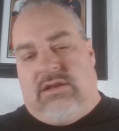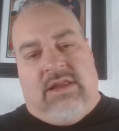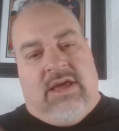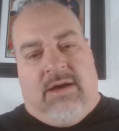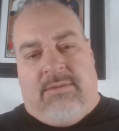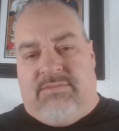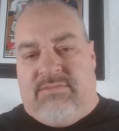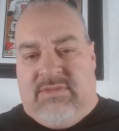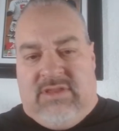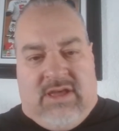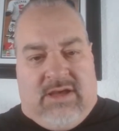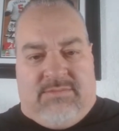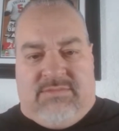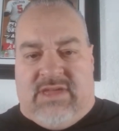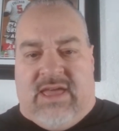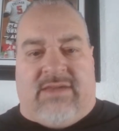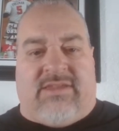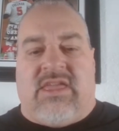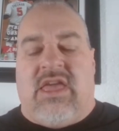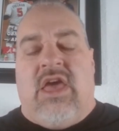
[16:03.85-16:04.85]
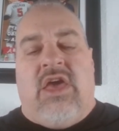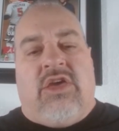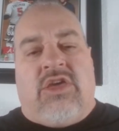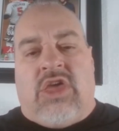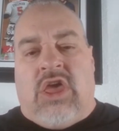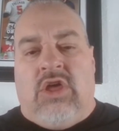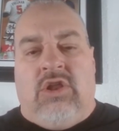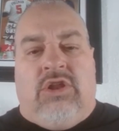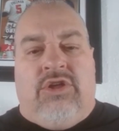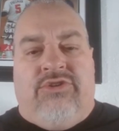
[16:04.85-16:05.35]
Nope. Hey,
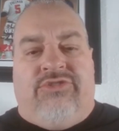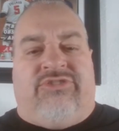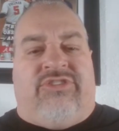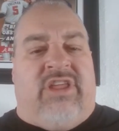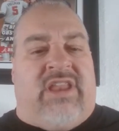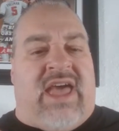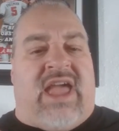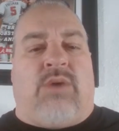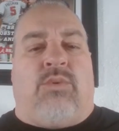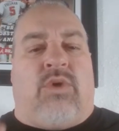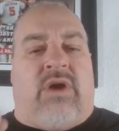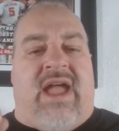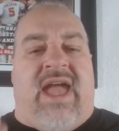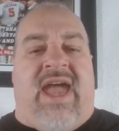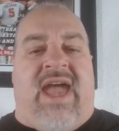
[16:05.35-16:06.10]
you lose tonight where